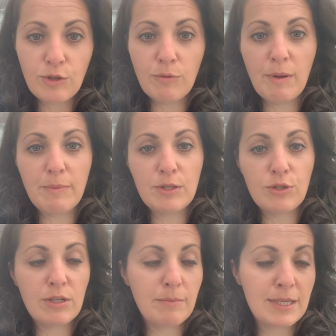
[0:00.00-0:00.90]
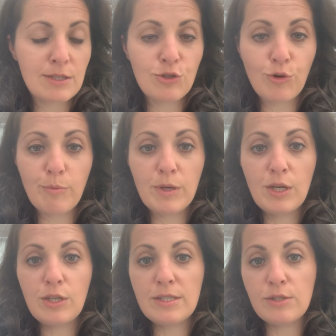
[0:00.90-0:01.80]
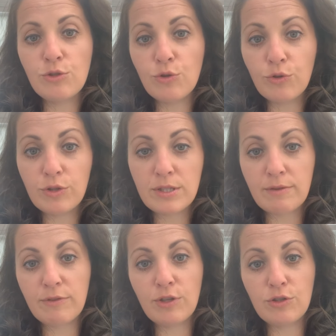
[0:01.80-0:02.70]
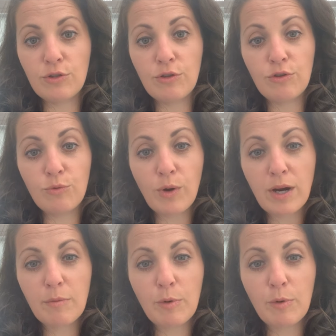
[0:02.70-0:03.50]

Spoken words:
You're maybe doing an amazing job doing all the stuff that you're doing through work,